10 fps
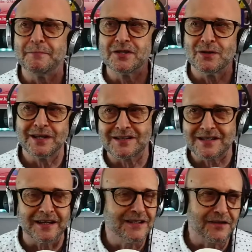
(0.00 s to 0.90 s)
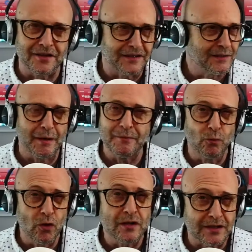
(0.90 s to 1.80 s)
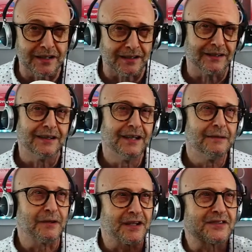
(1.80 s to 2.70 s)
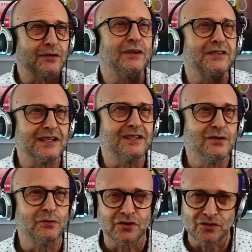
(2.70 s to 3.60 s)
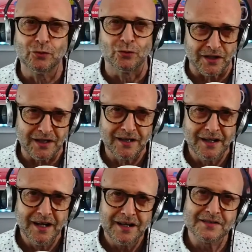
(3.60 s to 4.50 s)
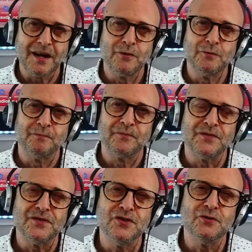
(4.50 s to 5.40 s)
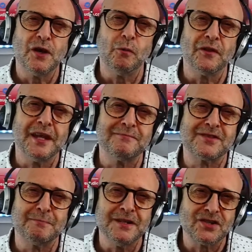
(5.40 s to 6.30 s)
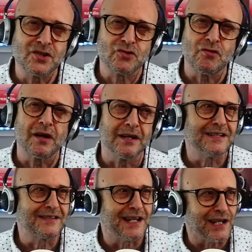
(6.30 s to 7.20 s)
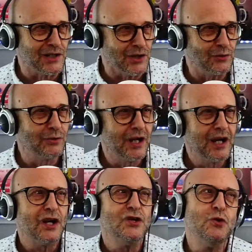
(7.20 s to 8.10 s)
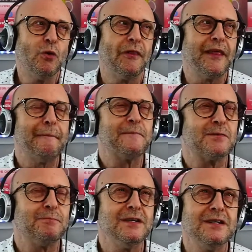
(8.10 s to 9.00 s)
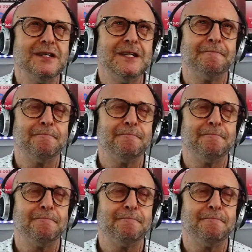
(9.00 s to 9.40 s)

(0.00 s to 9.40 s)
be doing this, that, and the other. They might be working, but they're still listening to your story. So you don't want them to be struggling to hear you. You want them to be